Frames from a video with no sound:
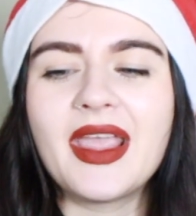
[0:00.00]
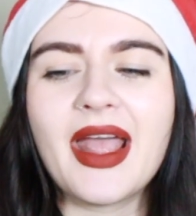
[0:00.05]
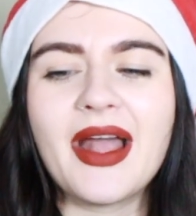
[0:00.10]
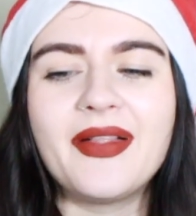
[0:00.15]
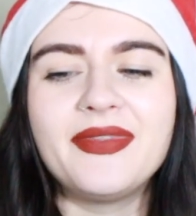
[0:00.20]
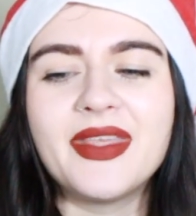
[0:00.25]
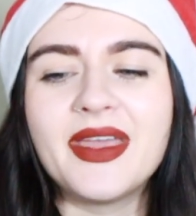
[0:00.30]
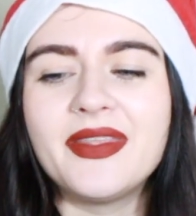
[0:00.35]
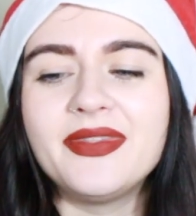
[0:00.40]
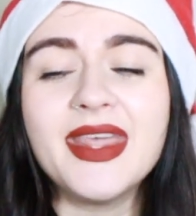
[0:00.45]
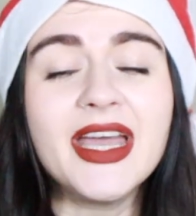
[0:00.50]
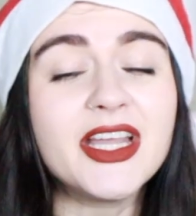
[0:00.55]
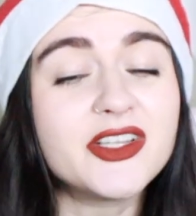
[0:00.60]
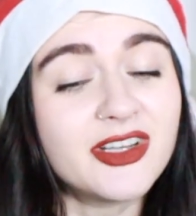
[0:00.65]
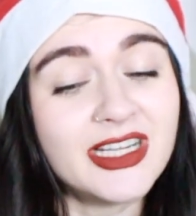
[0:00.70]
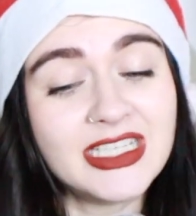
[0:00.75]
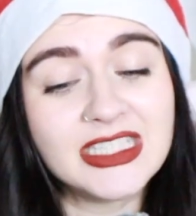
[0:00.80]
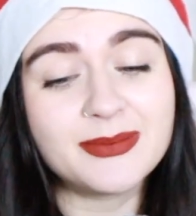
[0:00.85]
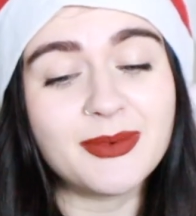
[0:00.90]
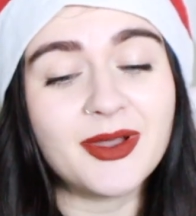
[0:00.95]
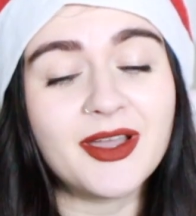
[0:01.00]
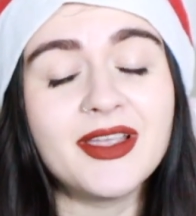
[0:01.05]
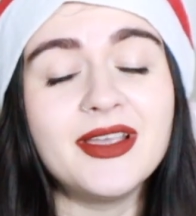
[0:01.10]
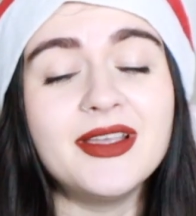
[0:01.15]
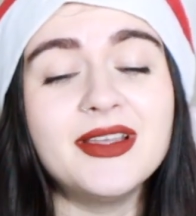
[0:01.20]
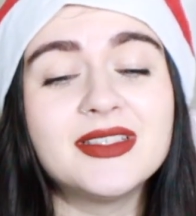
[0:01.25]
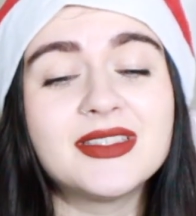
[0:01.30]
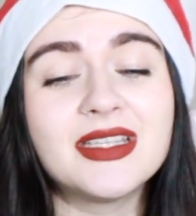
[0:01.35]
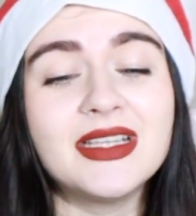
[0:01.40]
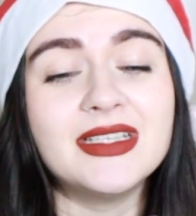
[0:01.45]
And then that
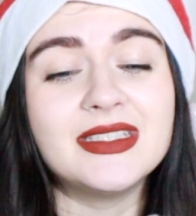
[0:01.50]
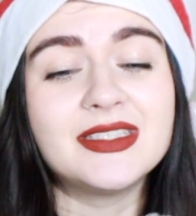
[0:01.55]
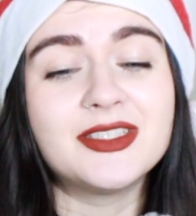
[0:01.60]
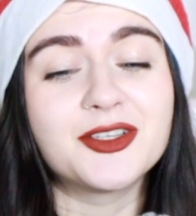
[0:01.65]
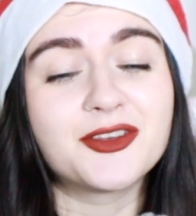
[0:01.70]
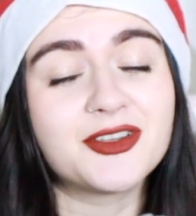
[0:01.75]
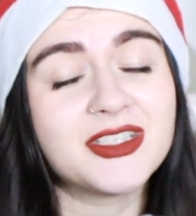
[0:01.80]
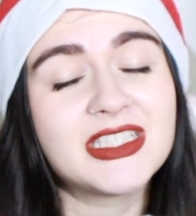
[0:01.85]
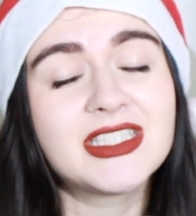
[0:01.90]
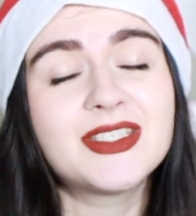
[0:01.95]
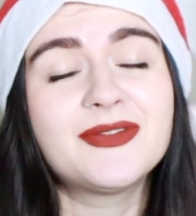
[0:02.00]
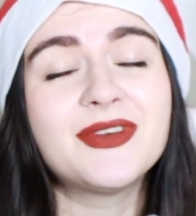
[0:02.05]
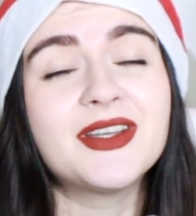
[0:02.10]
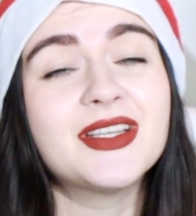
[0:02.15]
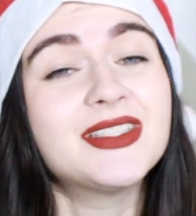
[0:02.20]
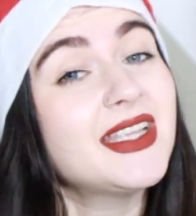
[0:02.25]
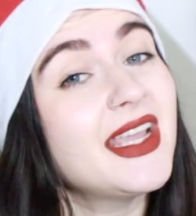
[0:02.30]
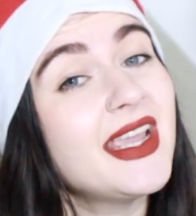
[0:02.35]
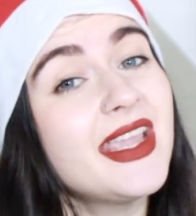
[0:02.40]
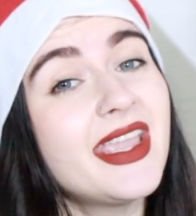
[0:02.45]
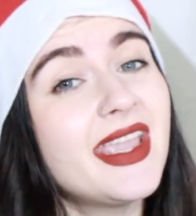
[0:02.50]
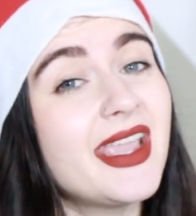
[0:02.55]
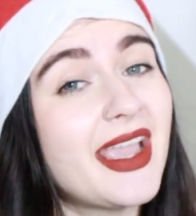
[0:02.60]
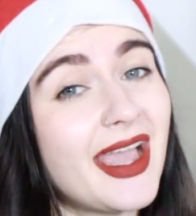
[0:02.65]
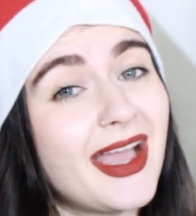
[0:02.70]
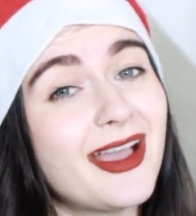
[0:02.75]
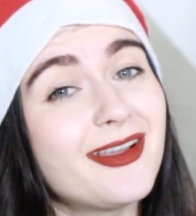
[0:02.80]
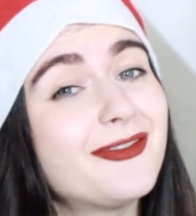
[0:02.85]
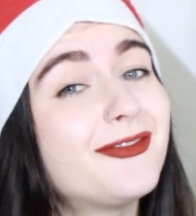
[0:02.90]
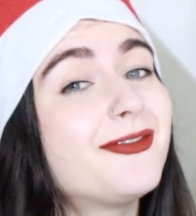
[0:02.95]
transpires into Christopher taking
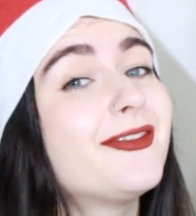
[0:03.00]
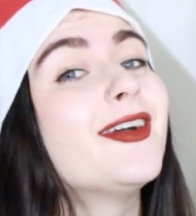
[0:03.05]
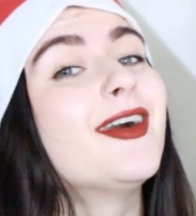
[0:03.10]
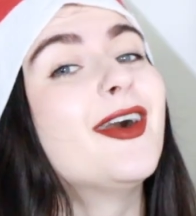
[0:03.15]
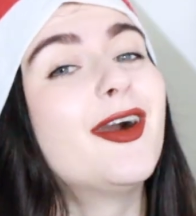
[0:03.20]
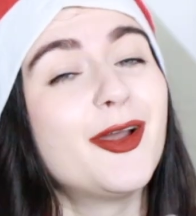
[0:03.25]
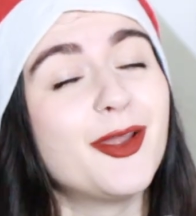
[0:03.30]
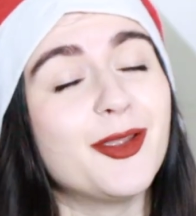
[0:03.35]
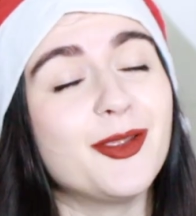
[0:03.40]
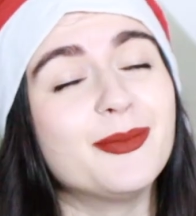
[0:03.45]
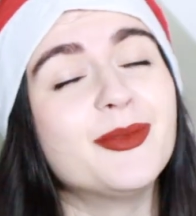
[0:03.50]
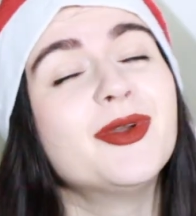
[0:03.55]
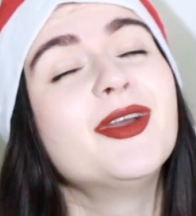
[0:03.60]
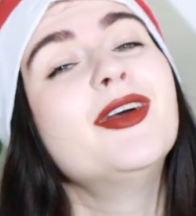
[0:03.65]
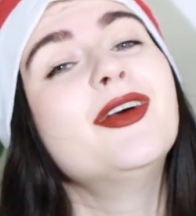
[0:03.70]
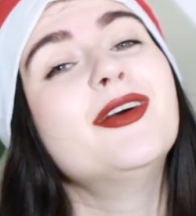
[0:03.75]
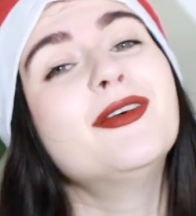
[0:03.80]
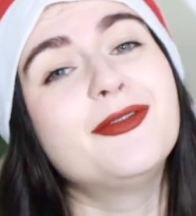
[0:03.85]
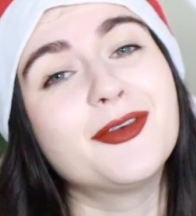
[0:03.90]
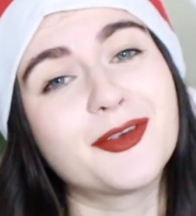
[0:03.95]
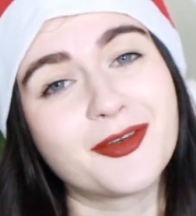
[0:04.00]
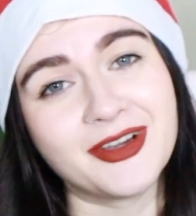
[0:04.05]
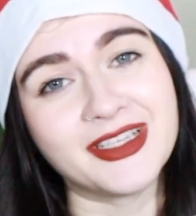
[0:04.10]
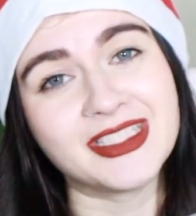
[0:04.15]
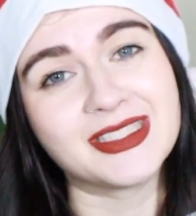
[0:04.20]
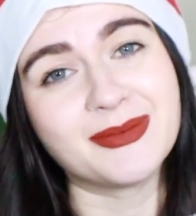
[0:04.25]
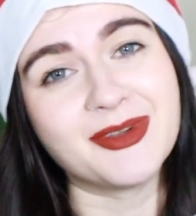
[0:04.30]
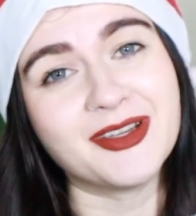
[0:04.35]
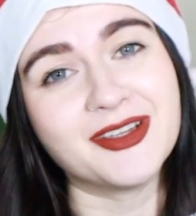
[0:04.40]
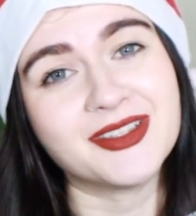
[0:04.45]
Hav home for
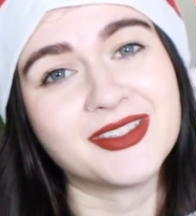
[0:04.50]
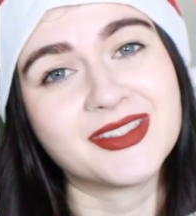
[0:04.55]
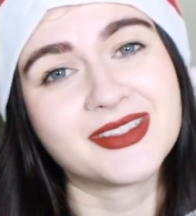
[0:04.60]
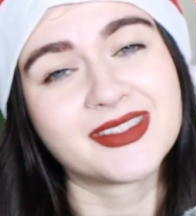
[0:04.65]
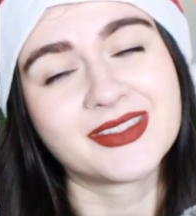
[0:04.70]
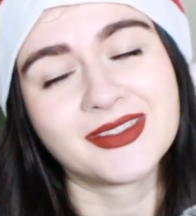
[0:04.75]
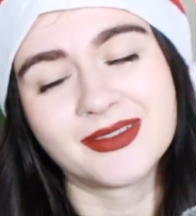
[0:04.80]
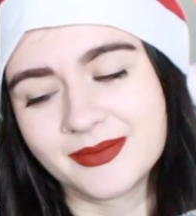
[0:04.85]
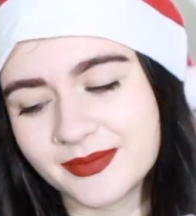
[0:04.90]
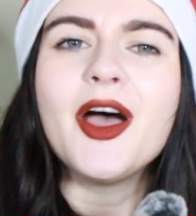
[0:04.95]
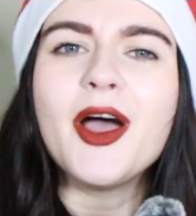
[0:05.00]
Christmas.